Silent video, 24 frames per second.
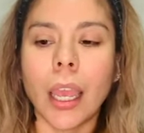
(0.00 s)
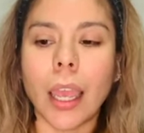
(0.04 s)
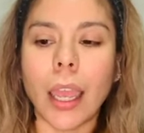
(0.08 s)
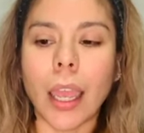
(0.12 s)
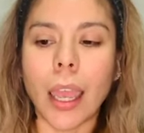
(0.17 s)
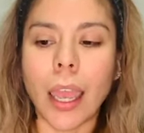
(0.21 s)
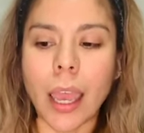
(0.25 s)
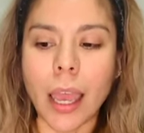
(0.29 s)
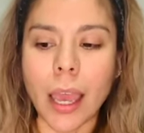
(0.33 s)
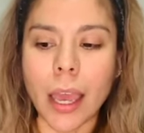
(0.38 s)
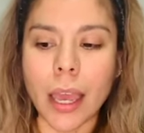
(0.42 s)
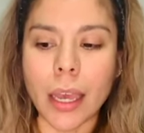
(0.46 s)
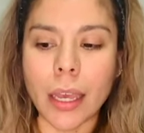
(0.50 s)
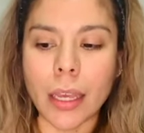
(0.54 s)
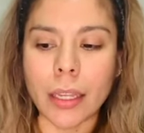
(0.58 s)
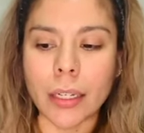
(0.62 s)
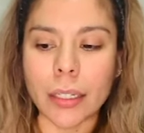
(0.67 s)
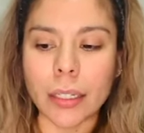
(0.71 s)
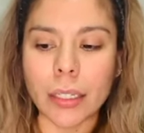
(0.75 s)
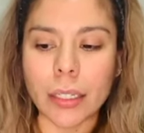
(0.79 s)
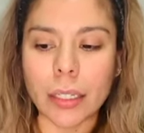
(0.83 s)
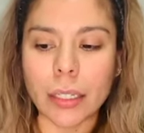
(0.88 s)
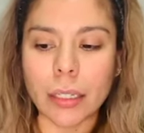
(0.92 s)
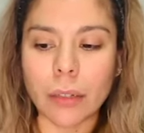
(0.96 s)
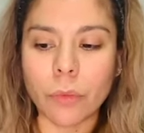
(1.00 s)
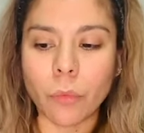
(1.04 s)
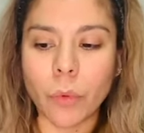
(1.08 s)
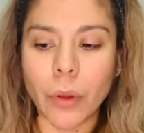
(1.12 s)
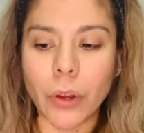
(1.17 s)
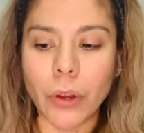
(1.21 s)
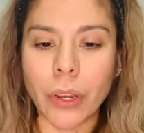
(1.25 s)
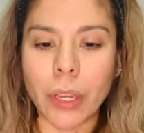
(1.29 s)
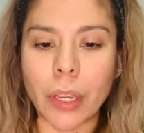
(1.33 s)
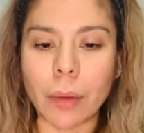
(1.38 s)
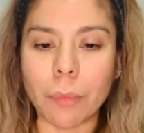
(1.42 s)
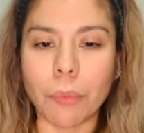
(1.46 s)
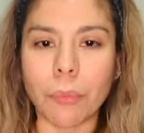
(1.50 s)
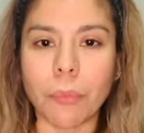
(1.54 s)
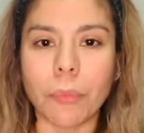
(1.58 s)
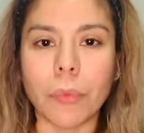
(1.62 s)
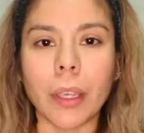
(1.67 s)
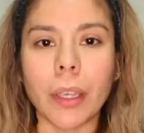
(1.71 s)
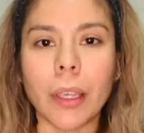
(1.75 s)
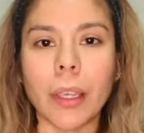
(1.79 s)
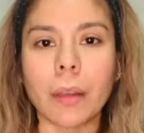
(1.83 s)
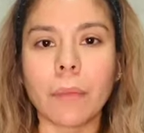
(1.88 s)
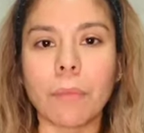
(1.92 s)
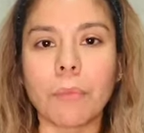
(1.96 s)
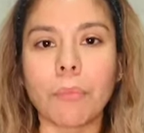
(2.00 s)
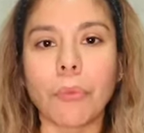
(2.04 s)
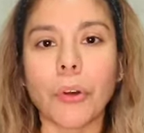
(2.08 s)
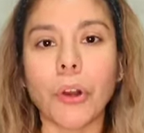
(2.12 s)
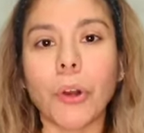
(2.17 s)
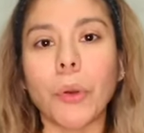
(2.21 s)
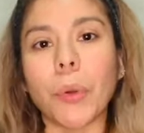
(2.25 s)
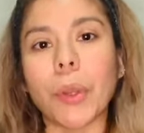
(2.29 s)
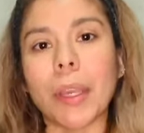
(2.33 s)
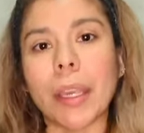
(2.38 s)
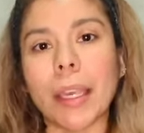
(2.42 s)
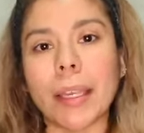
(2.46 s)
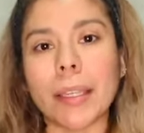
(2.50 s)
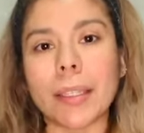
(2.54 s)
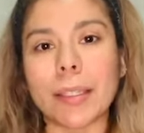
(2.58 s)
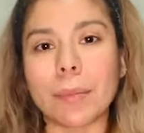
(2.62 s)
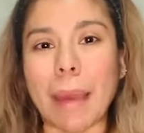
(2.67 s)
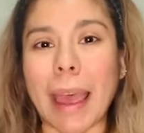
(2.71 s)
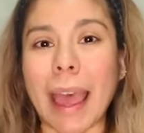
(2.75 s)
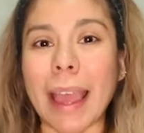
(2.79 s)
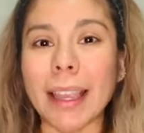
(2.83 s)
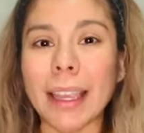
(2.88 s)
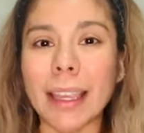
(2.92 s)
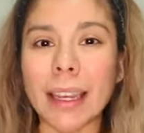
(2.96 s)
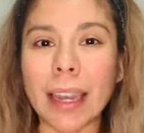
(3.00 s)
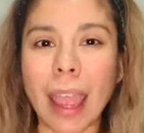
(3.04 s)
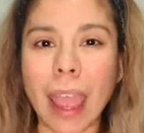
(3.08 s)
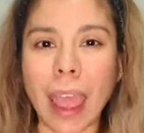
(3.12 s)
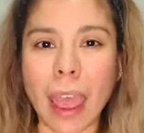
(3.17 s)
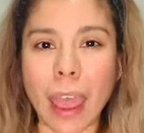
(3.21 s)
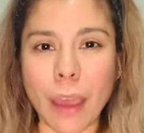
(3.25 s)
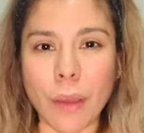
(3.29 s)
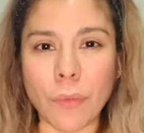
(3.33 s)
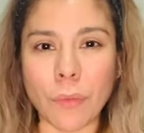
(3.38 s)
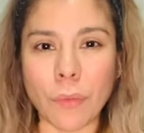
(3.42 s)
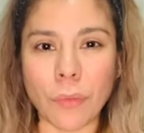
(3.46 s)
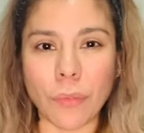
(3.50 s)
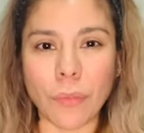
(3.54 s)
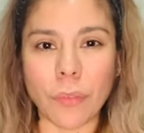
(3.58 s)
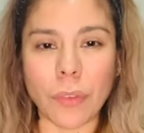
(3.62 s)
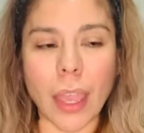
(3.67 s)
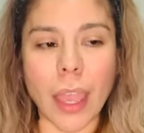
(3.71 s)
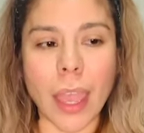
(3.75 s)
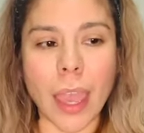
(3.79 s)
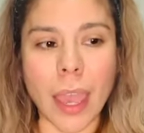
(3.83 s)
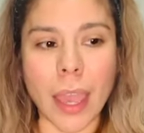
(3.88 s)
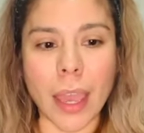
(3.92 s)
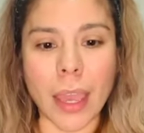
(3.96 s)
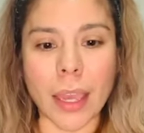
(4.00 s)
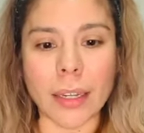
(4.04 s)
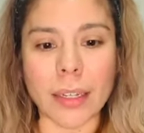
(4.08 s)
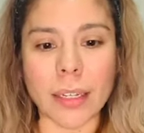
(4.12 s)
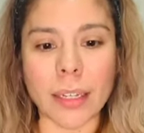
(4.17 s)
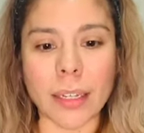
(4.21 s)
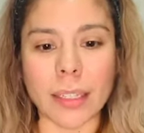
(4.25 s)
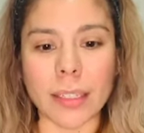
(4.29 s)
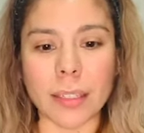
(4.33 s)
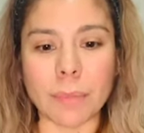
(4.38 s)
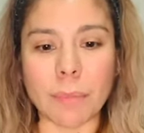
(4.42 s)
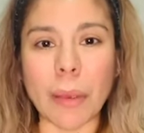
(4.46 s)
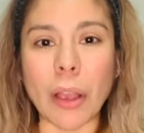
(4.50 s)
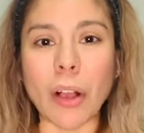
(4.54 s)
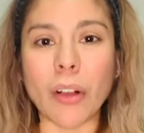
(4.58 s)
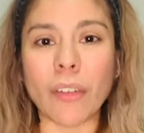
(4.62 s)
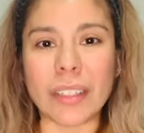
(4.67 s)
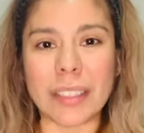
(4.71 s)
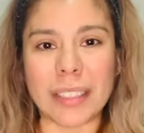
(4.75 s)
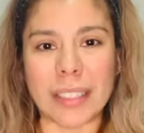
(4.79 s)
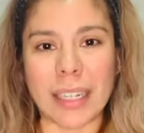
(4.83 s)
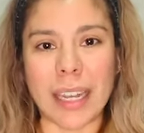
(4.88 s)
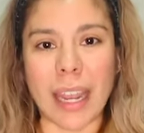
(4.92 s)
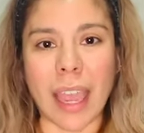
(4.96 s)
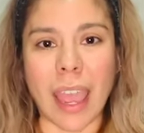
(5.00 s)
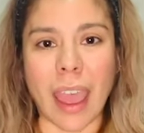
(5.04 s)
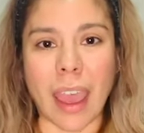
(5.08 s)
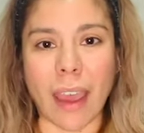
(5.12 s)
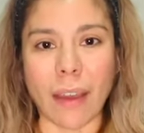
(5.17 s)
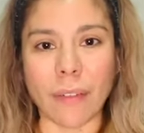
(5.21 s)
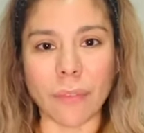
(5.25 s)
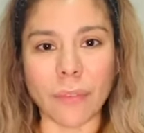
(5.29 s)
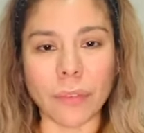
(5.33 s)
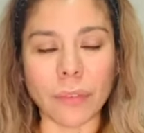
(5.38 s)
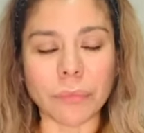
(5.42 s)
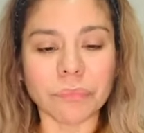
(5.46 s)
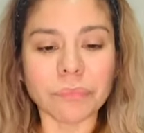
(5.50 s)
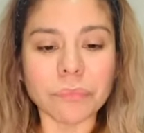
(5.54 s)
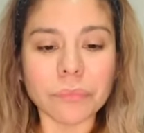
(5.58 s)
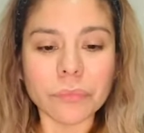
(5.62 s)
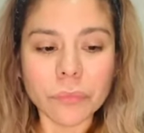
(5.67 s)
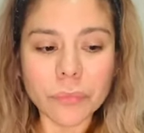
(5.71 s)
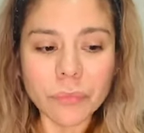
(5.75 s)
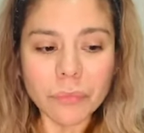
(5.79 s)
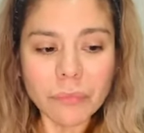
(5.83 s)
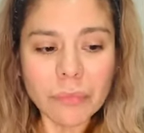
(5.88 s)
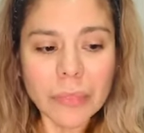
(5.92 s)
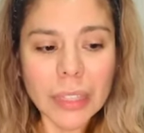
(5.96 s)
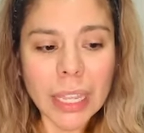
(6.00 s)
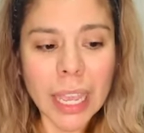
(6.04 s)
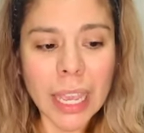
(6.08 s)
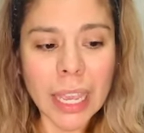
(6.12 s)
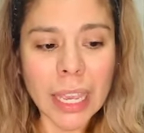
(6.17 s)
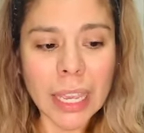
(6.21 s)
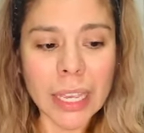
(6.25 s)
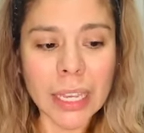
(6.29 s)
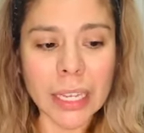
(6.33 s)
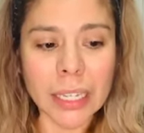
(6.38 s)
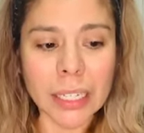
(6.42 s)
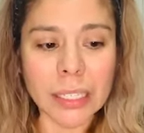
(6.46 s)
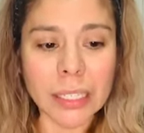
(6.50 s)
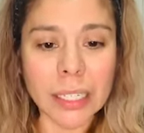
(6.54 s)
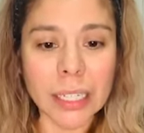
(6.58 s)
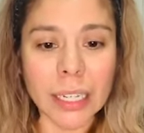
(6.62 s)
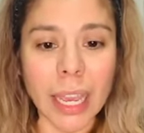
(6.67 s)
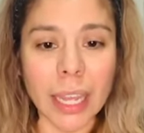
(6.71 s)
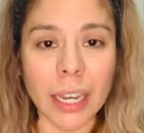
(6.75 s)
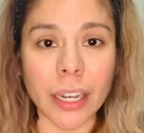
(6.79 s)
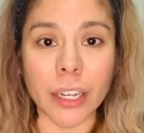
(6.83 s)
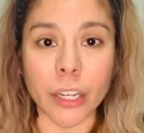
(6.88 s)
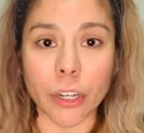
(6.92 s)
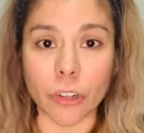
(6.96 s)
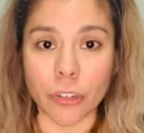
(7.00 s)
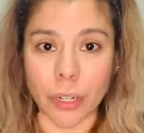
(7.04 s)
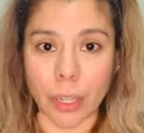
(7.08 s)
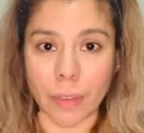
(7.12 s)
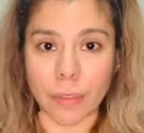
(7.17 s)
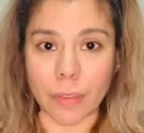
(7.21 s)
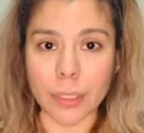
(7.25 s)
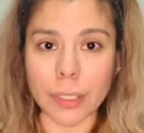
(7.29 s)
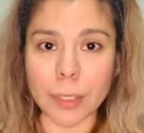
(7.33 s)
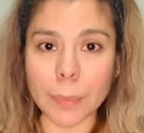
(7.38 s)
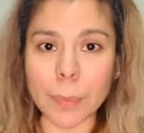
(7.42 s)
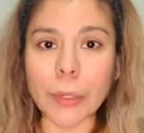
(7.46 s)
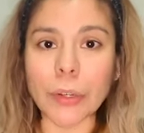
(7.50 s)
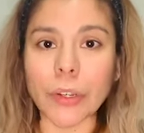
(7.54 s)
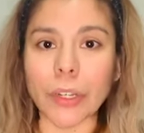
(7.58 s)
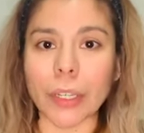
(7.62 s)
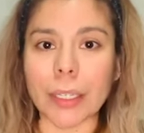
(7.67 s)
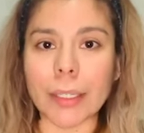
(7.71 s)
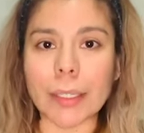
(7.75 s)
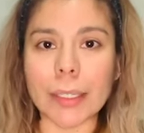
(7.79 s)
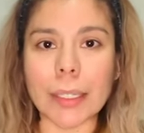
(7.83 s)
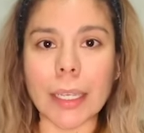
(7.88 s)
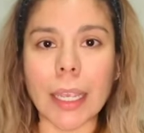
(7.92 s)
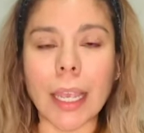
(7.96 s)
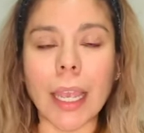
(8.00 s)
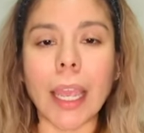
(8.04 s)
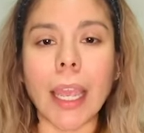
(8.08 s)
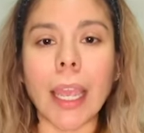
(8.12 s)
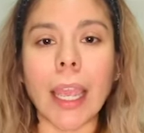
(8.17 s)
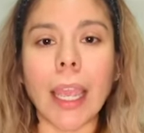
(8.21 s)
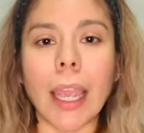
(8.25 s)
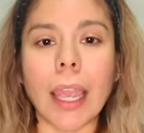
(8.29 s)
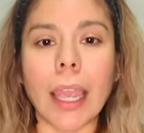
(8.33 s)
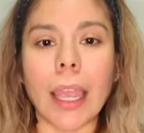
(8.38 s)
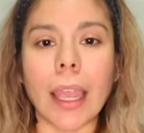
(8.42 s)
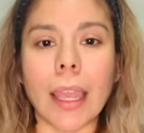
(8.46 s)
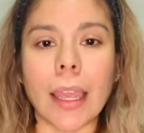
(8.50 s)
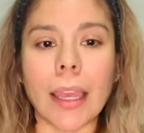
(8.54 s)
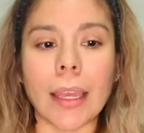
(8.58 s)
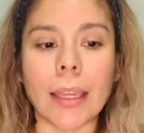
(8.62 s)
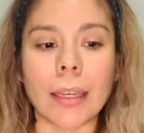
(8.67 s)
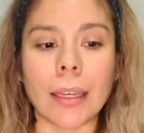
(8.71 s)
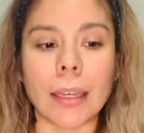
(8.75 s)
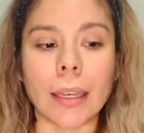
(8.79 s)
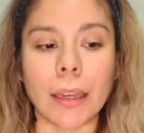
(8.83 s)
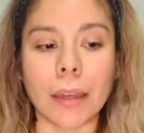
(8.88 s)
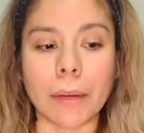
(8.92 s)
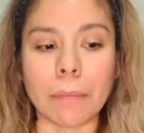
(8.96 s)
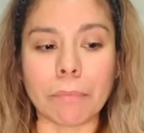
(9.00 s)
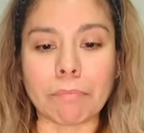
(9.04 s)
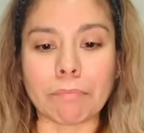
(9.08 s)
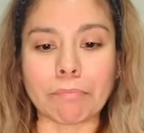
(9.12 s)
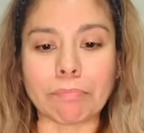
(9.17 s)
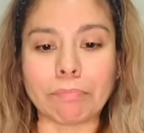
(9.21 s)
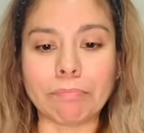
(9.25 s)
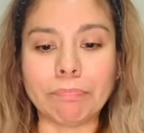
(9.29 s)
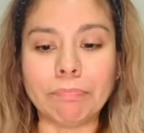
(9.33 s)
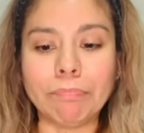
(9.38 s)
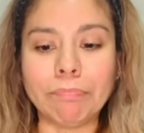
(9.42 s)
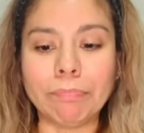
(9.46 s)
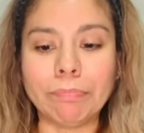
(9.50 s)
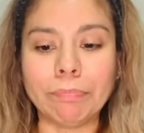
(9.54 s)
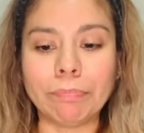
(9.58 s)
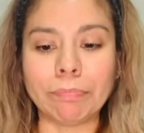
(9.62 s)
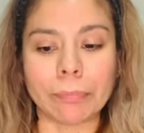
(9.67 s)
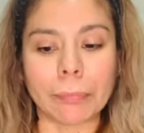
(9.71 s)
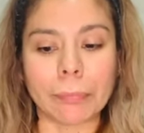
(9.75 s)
and where he, he broke his back in half and his pelvis in half and he had a near-death experience and um,